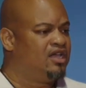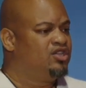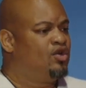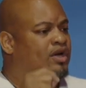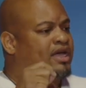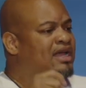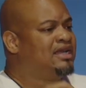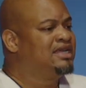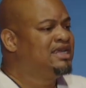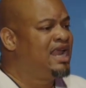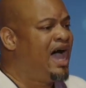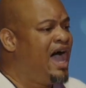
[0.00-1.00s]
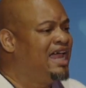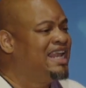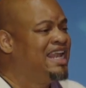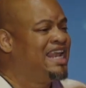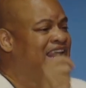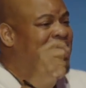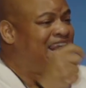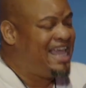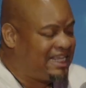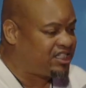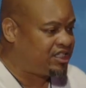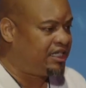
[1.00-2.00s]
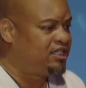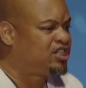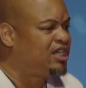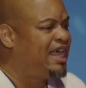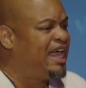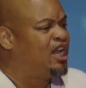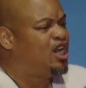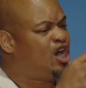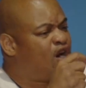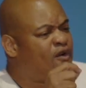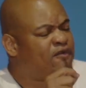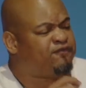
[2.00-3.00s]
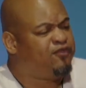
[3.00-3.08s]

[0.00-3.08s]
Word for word: you cannot listen to that little